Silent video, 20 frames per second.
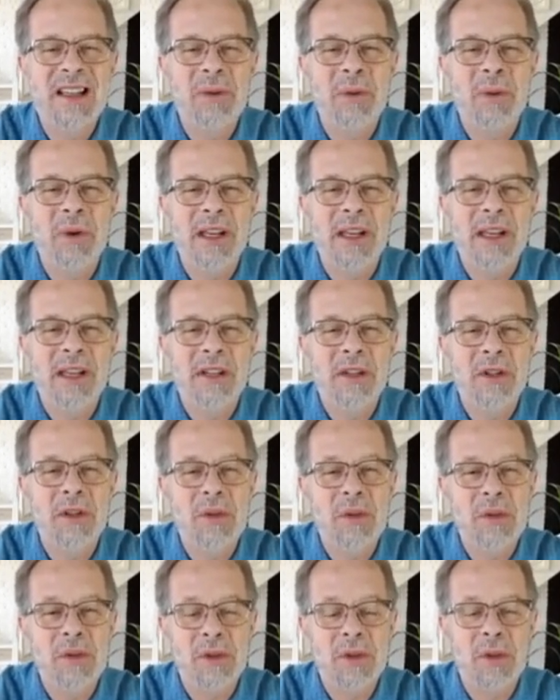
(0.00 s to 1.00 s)
We can
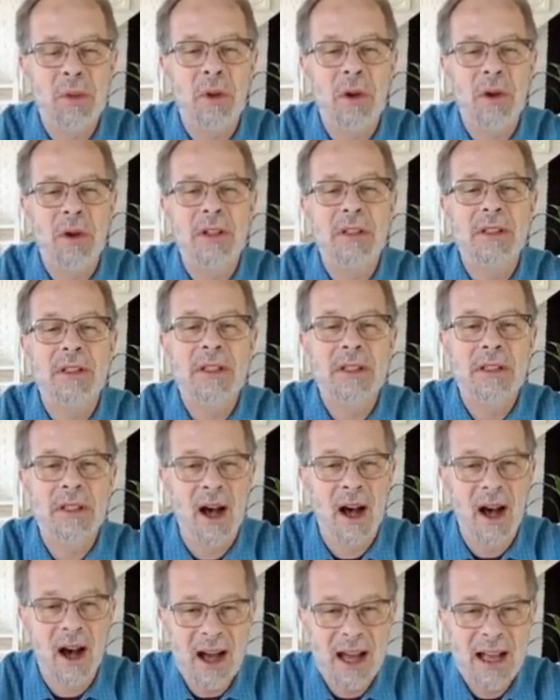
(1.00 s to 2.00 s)
use the word
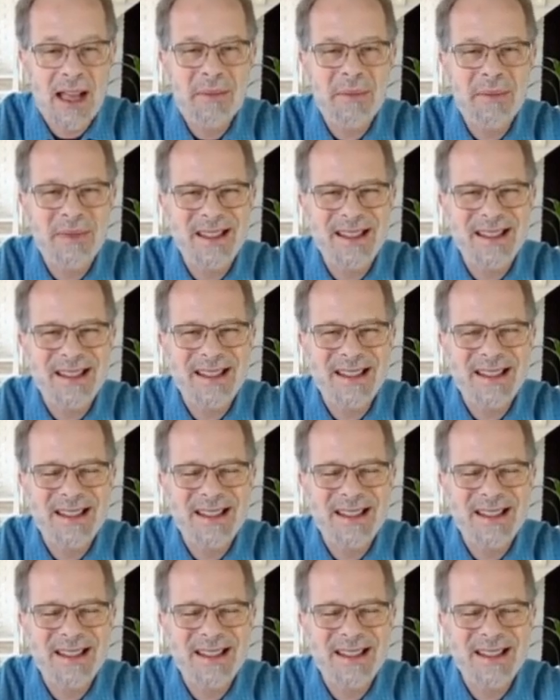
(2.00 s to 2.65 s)
times.